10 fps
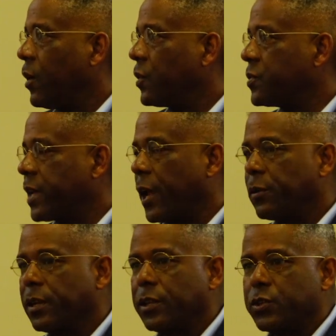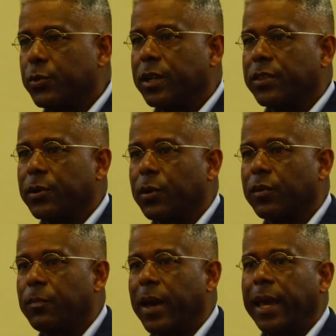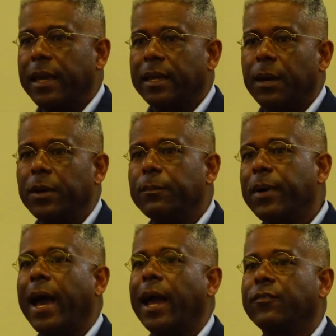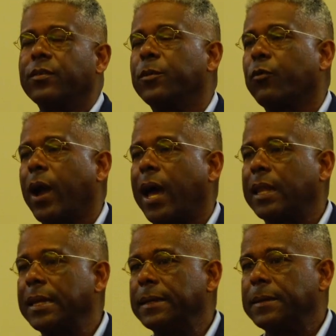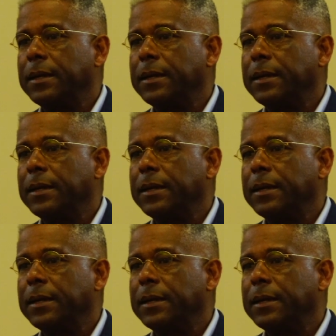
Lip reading: On Saturday, the 23rd of May, coming back from a rally